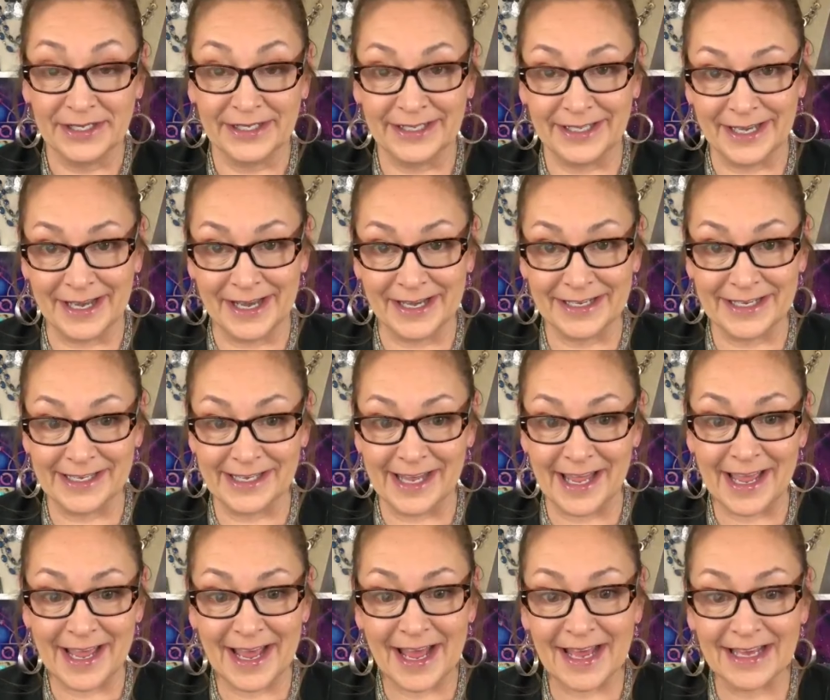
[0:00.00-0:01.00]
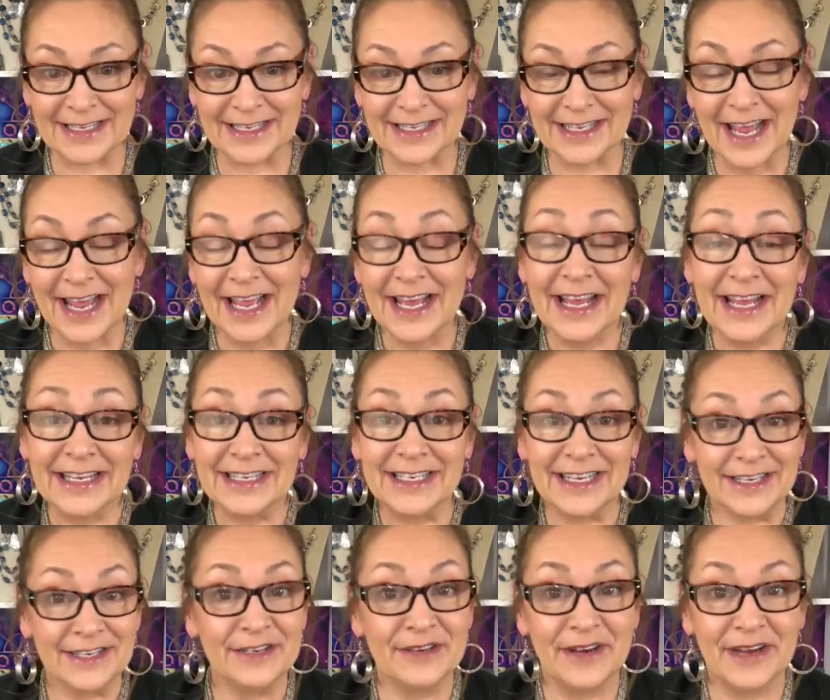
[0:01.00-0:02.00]
Yes, yes.
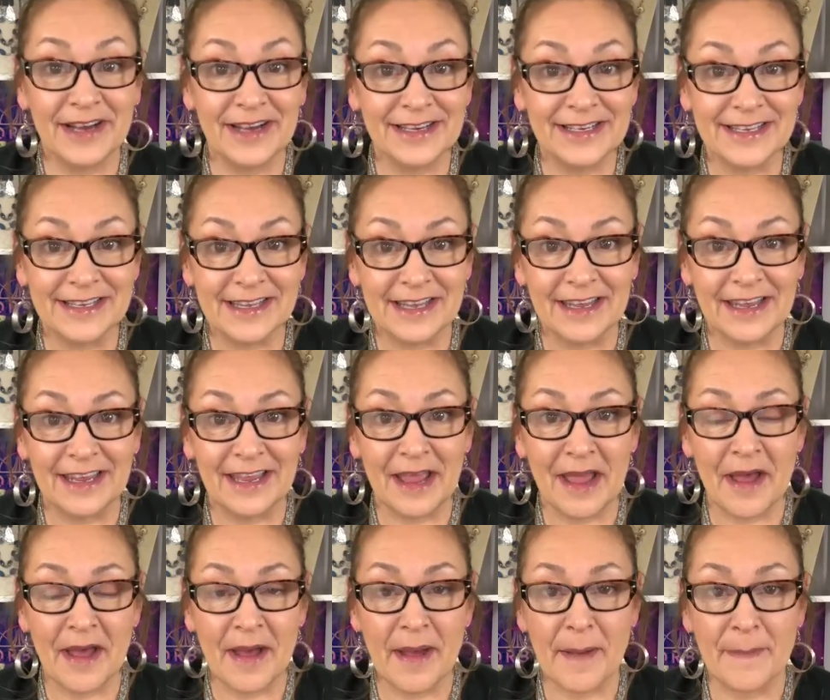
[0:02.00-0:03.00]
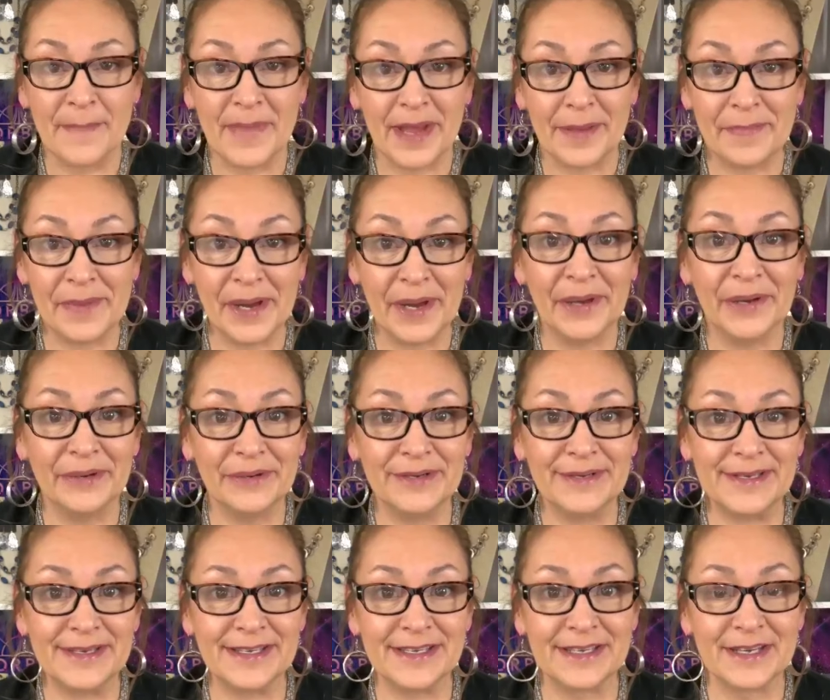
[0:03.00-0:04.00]
Did you guys see uh, my
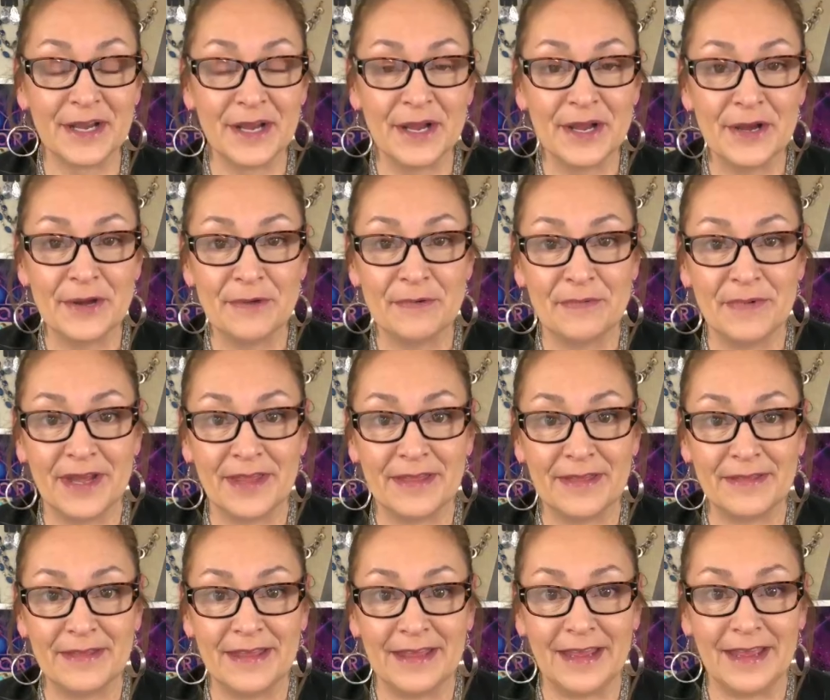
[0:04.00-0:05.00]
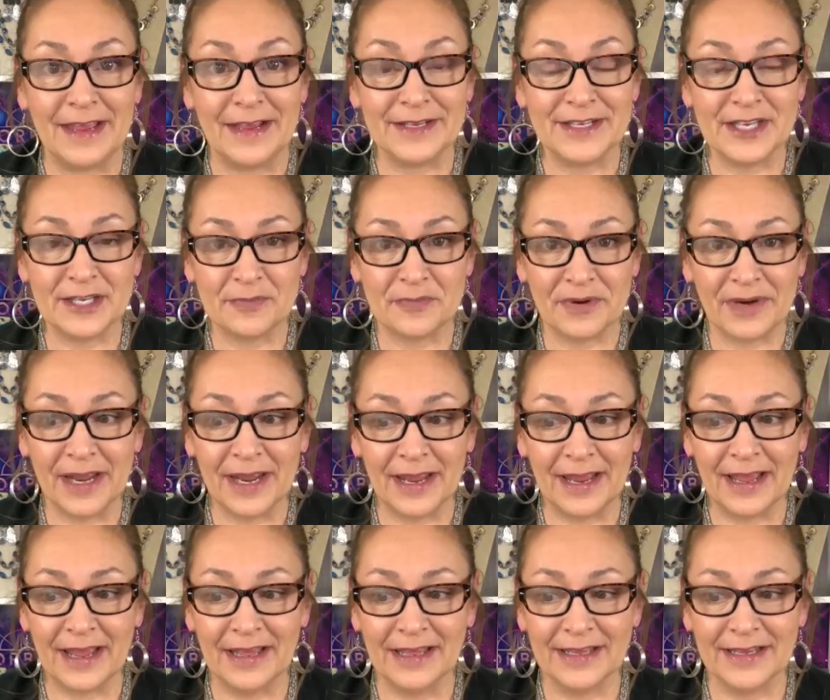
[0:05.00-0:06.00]
post with the
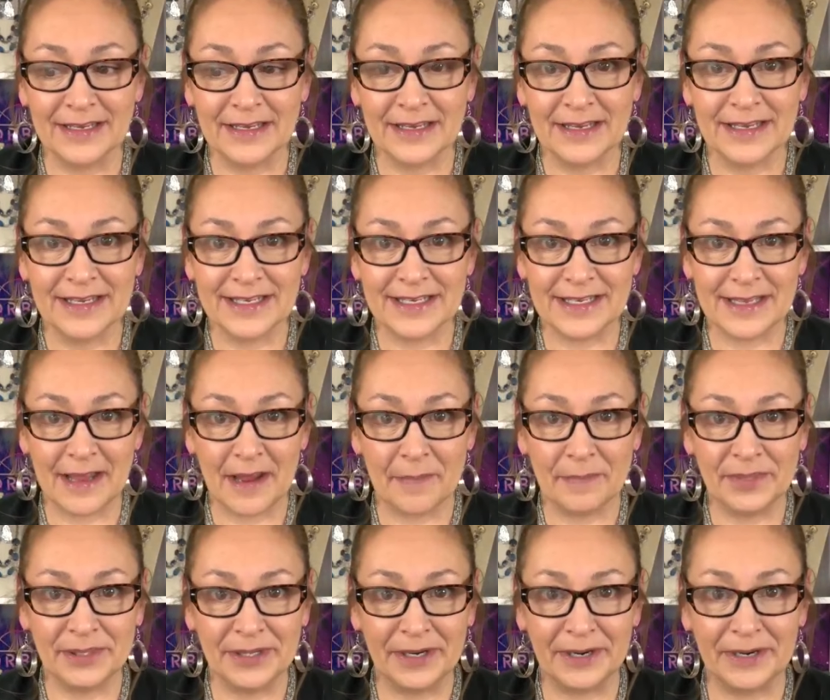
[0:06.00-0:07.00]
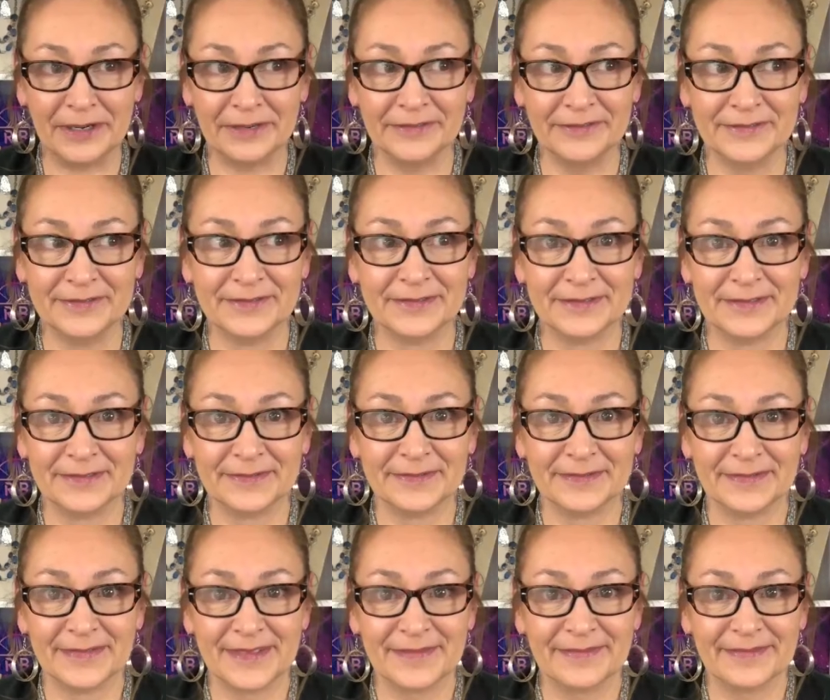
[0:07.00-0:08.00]
spring sampler
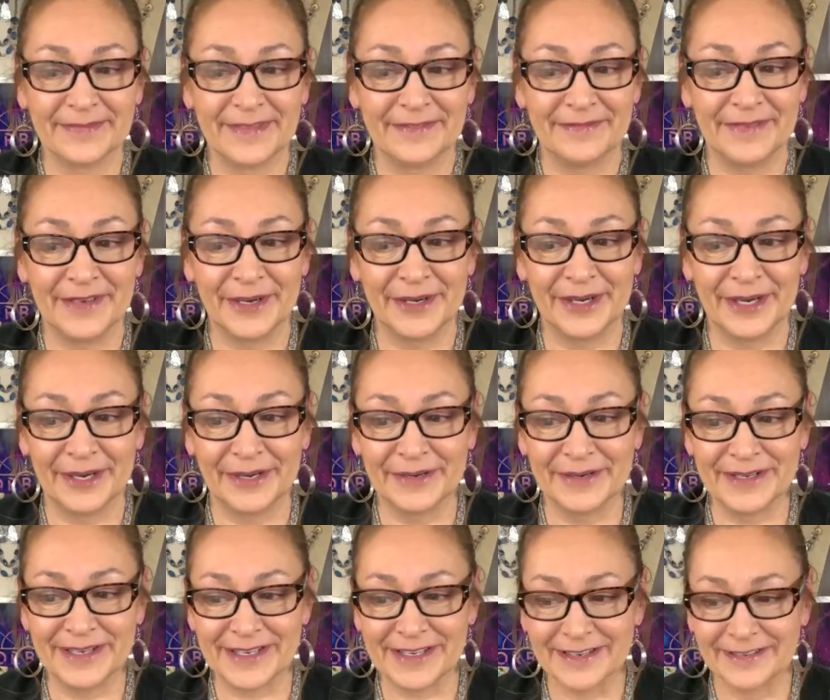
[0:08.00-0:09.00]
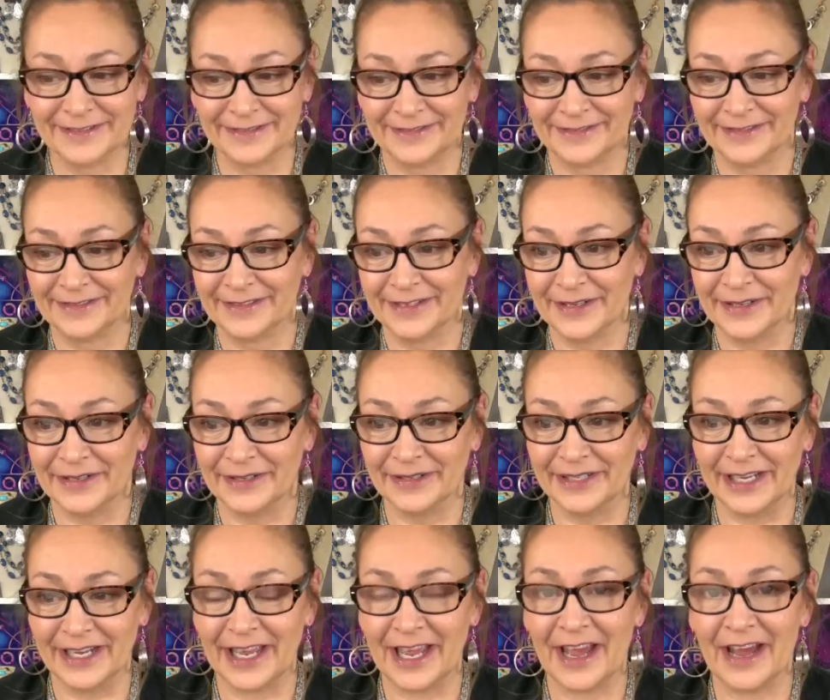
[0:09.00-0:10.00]
photos?
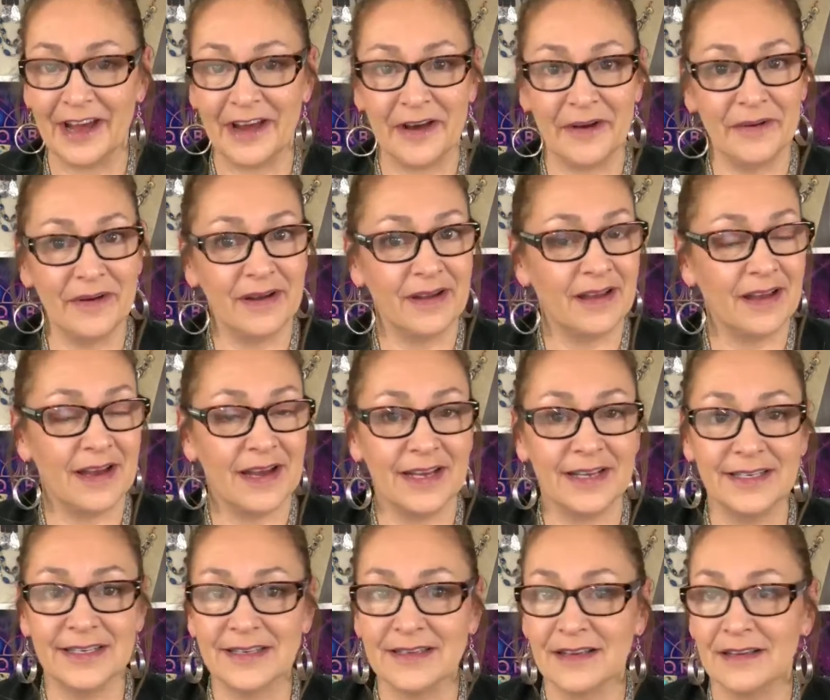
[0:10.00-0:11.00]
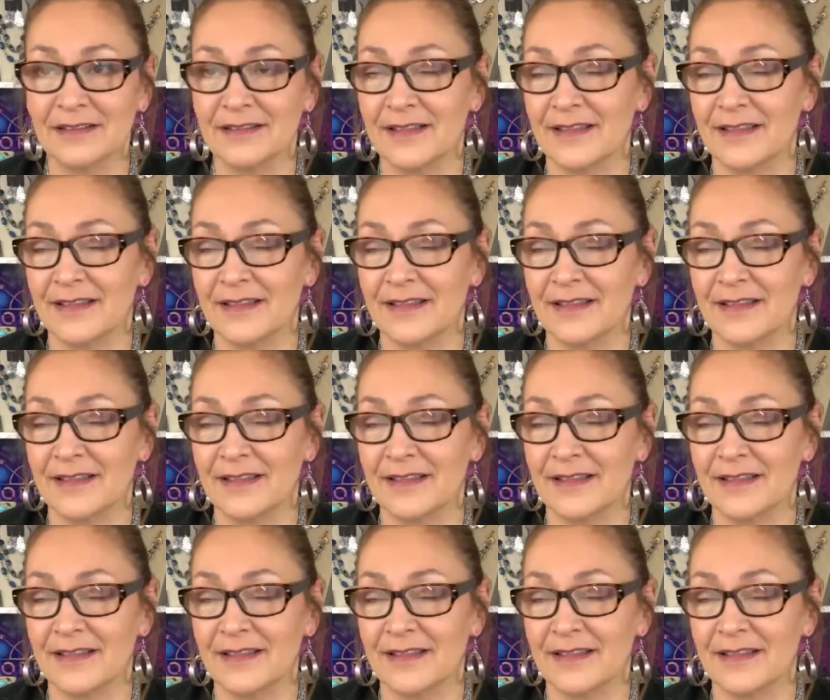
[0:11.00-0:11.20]
Holy cow, guys.